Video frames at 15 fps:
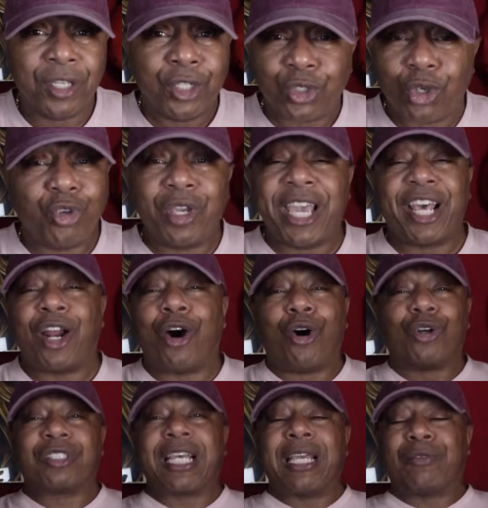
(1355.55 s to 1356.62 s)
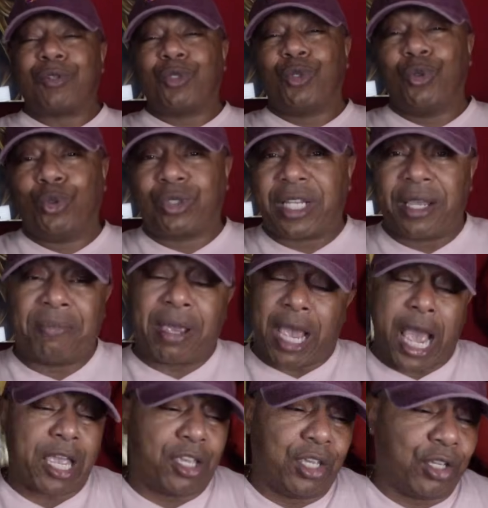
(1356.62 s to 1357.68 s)
So you had all types of dudes saying, man,
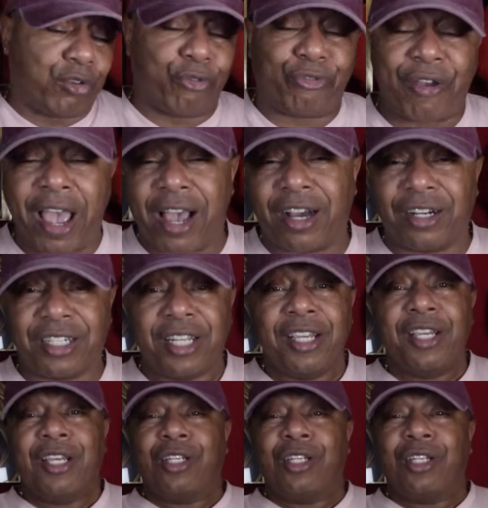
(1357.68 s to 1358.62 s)
I can get you 500.